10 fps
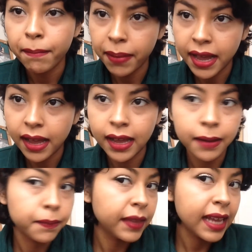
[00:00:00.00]
but
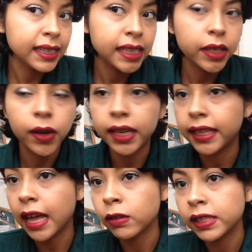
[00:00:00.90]
that's the only
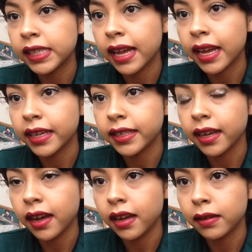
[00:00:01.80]
downside
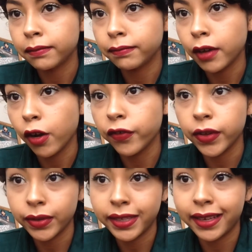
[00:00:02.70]
of
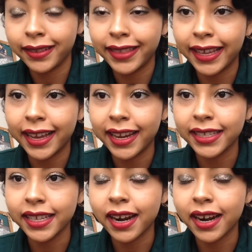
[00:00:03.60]
using the glitter